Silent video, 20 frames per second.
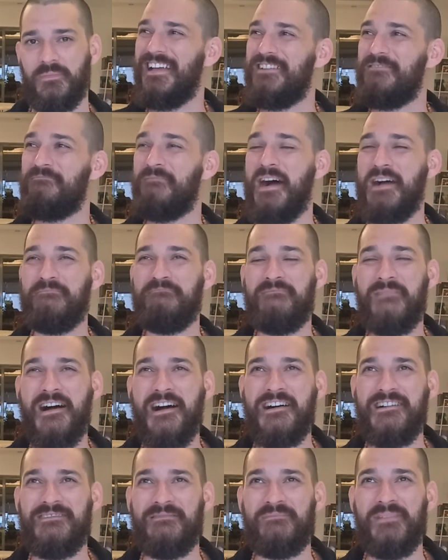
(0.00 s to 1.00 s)
My
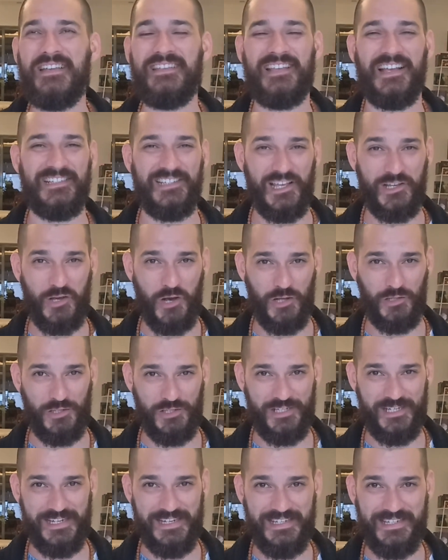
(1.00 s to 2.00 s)
mom is a
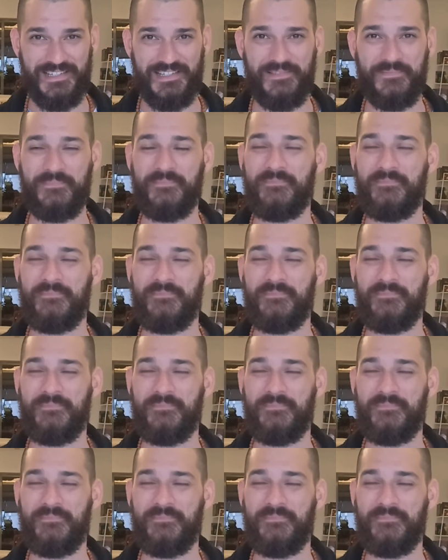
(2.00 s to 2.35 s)
psychologist.